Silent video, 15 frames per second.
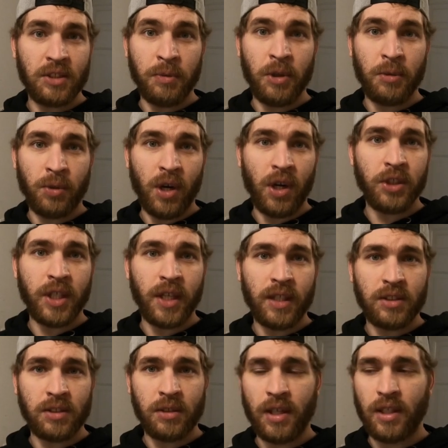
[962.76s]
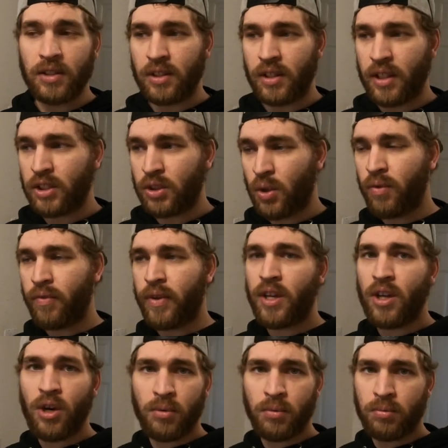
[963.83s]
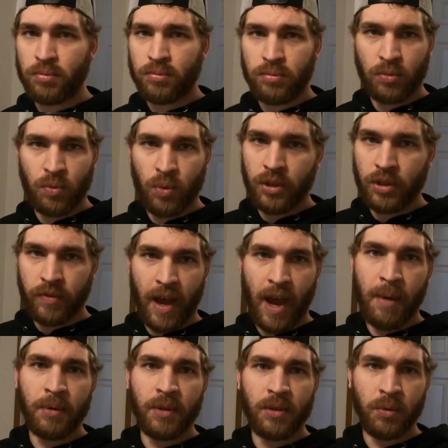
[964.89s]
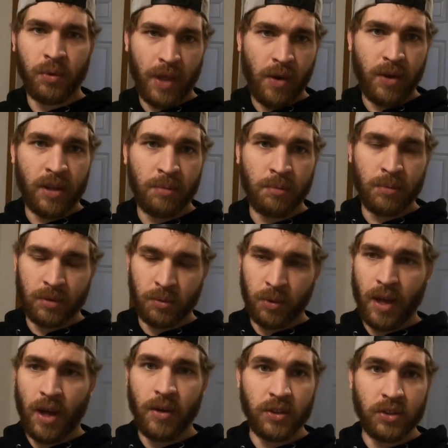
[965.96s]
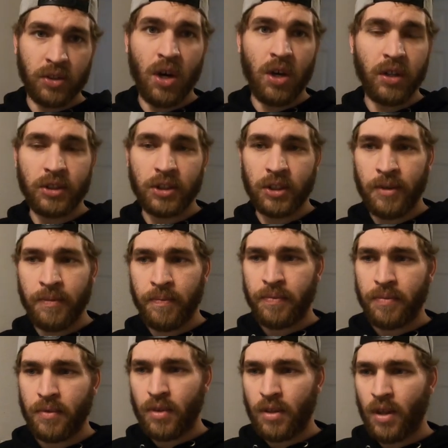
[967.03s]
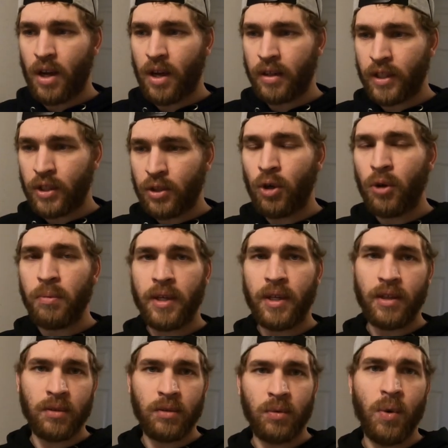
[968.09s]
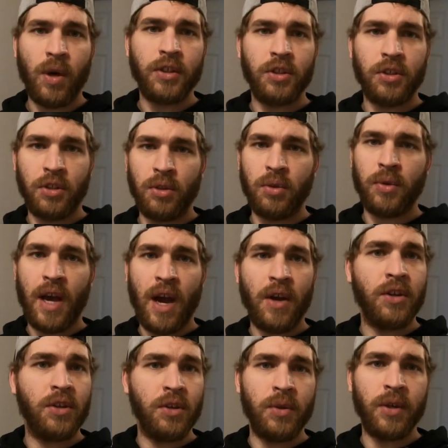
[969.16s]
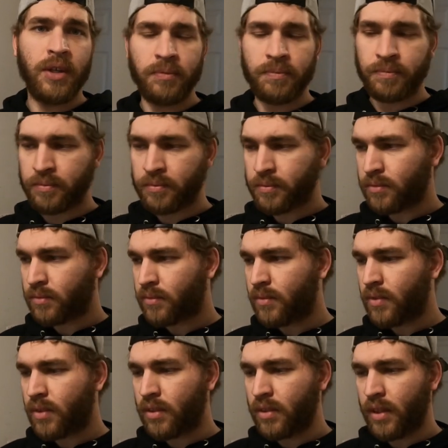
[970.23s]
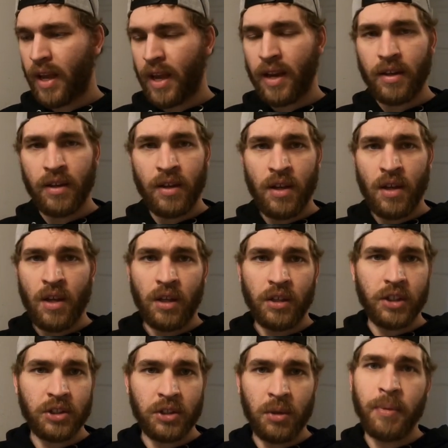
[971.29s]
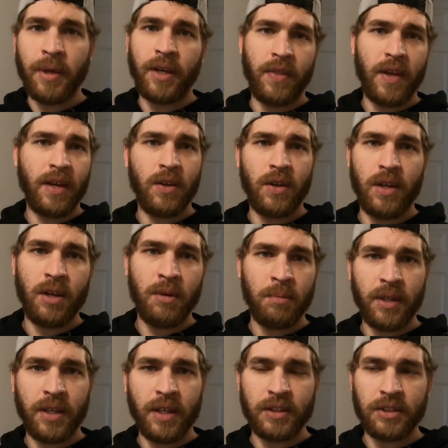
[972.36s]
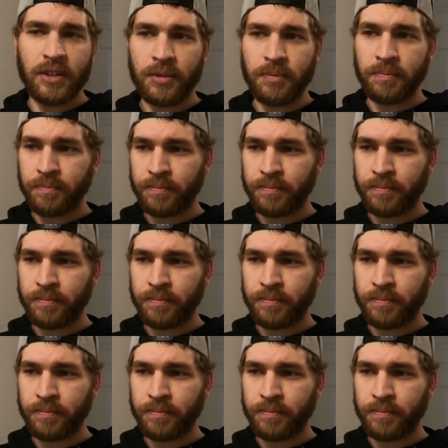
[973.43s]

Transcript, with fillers: Smith Projects, because this whole video wouldn't have happened without him, without his knowledge. He told me what to do and how to do it, and just a big thank you to him, because